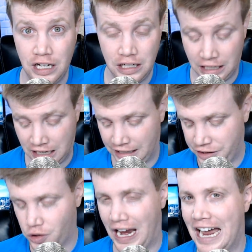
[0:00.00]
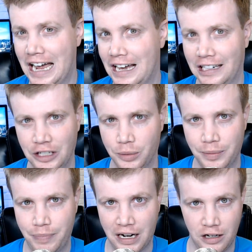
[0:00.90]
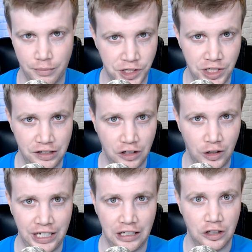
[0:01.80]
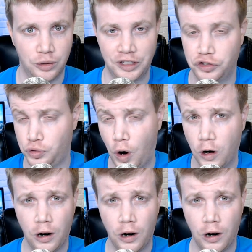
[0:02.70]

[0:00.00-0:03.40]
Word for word: uh, get your AI a little bit better, your machine learning a little bit stronger,